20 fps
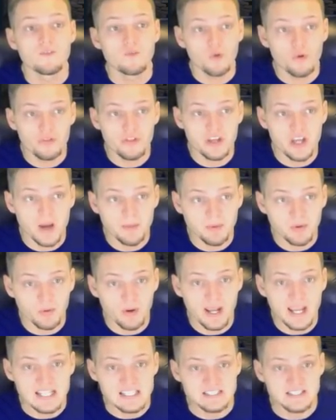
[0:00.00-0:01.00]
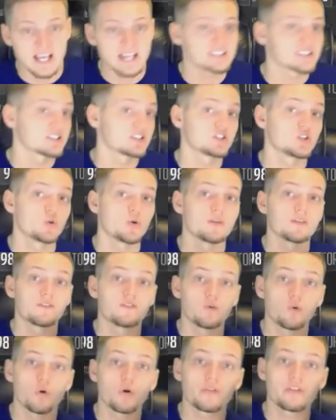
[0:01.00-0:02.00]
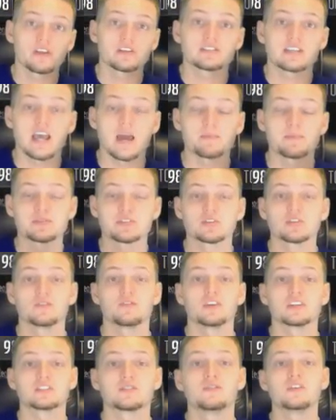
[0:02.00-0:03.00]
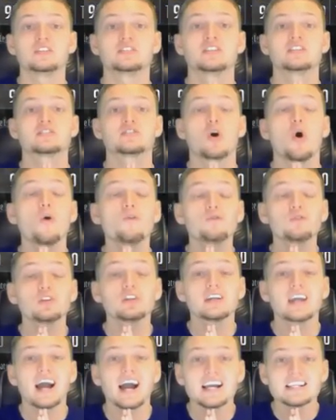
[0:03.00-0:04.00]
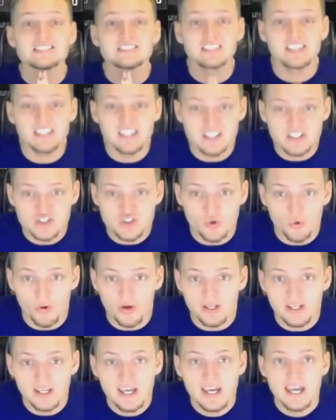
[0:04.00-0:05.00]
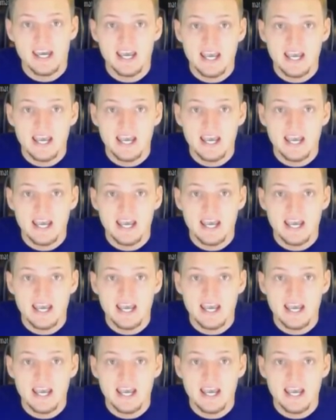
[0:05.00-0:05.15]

for the upgrades, and that's going to do it for this episode of Vengeance. Hopefully you guys did enjoy.